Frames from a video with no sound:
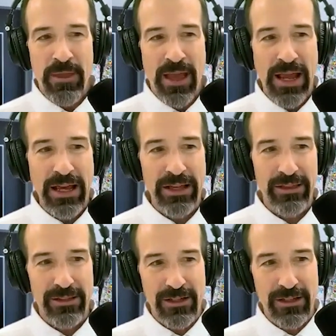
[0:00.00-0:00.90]
And
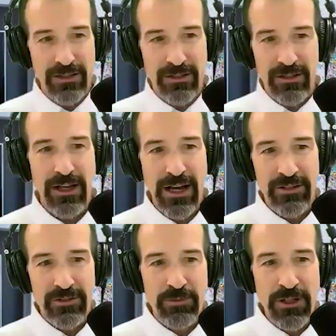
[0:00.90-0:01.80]
then
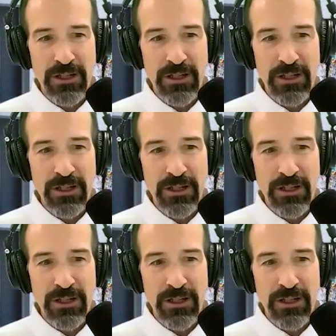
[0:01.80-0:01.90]
Class B.